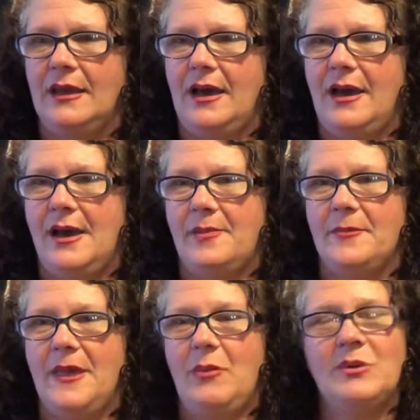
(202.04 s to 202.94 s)

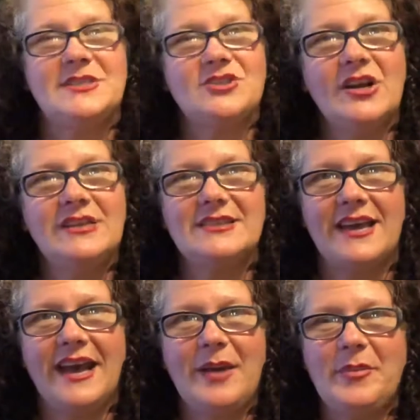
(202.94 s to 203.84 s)
And what started to
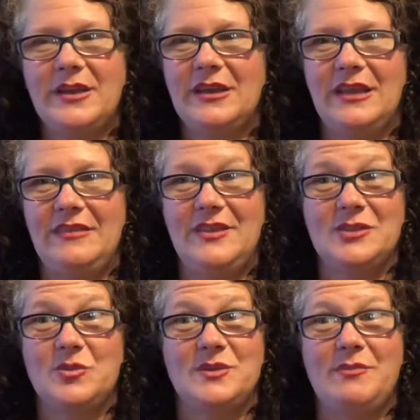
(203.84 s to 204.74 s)
happen, and
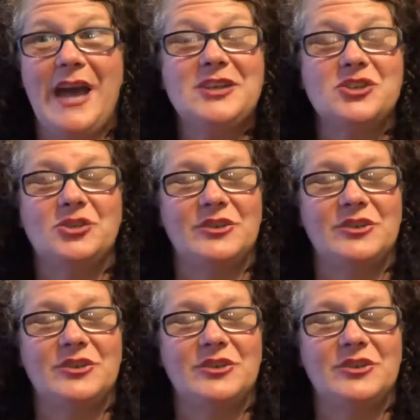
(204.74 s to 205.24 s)
this was magical,